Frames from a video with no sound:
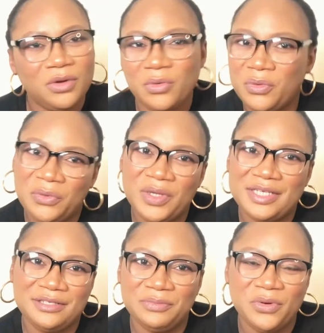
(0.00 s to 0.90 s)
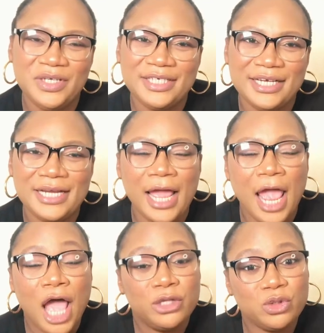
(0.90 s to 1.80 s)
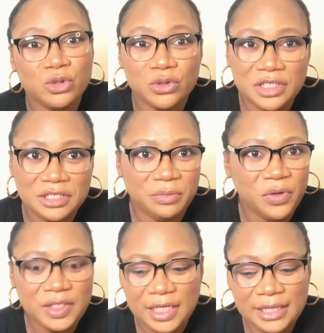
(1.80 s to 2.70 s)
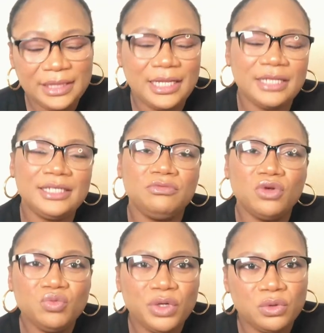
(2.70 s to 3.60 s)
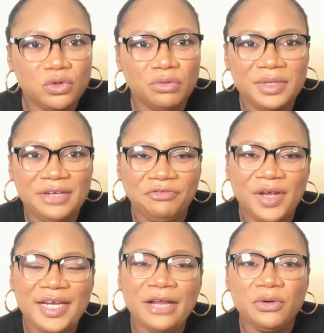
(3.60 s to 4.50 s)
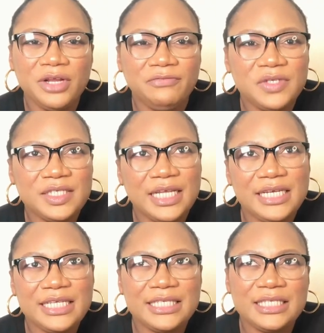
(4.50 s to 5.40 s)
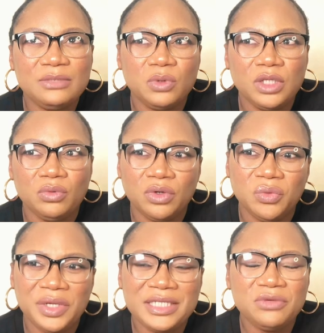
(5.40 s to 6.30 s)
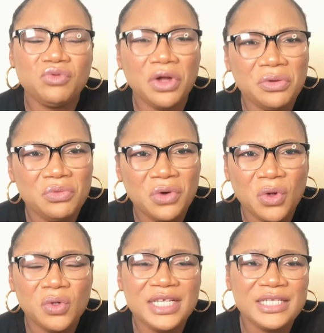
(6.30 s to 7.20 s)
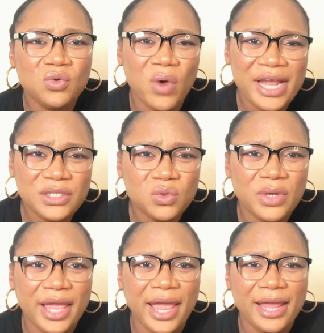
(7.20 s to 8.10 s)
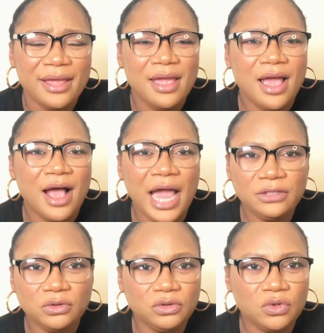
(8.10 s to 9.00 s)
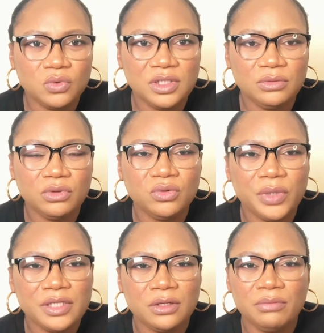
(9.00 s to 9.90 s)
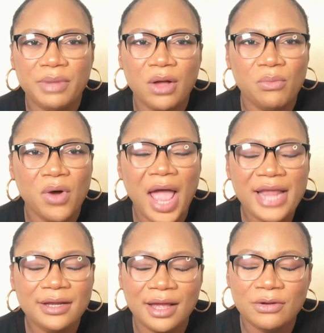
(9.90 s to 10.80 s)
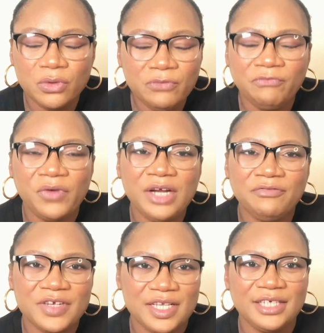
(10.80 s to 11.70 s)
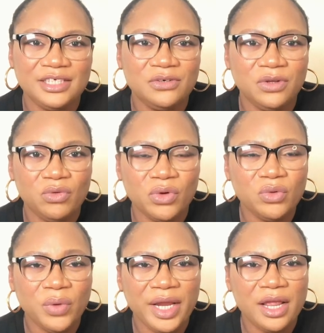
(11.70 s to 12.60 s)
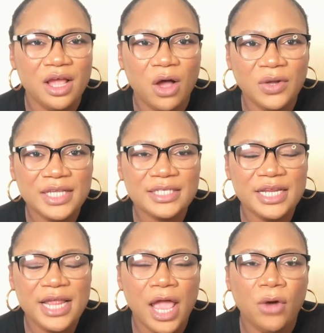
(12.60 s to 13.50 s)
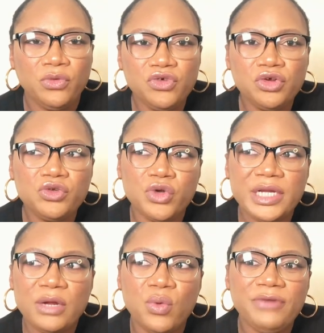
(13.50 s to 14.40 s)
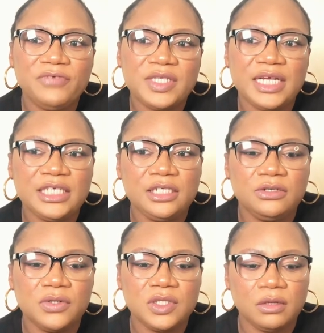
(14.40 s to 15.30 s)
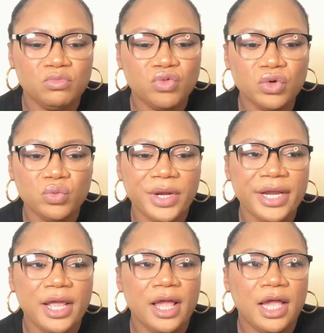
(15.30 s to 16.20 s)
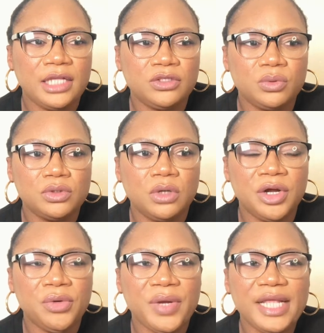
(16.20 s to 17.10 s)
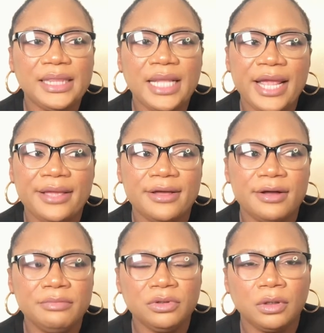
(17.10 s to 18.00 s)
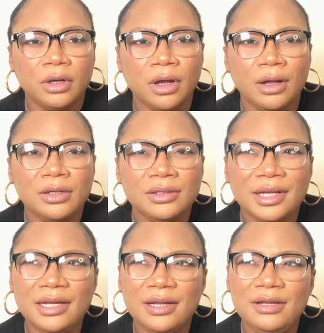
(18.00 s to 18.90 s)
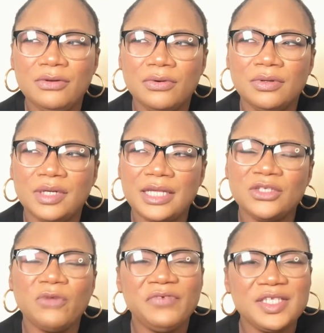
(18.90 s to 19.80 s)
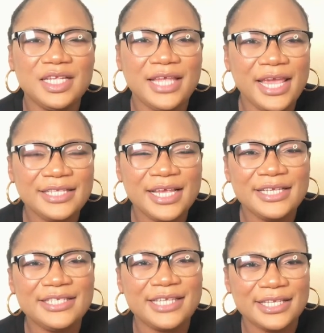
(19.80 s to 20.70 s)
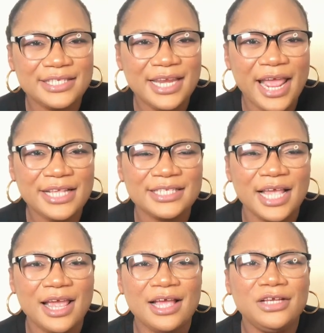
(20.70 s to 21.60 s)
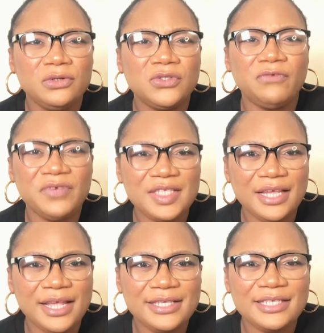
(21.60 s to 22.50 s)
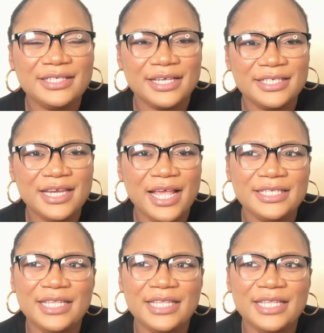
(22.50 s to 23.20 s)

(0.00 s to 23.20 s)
We were disappointed. So disappointed. The runway could not be defined. I couldn't even say this is what the runway is. Is it rock and roll? Is it Y2K? I don't know what the runway is all about, but I couldn't find Versace on the runway. Honestly, usually when Versace does runway, it will create like you know, sophisticated sexiness. You know, sophisticated sexiness.